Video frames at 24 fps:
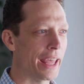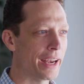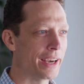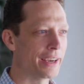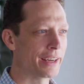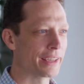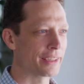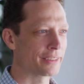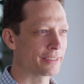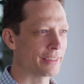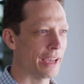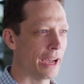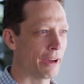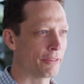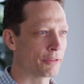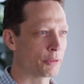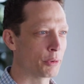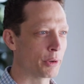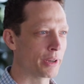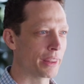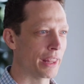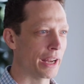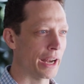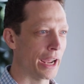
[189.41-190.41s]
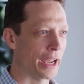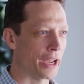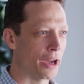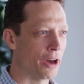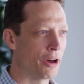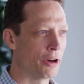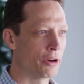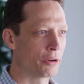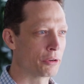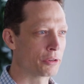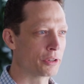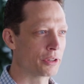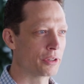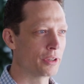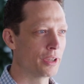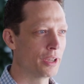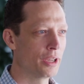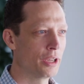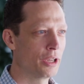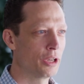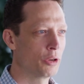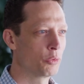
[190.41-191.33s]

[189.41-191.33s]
editing software that I owned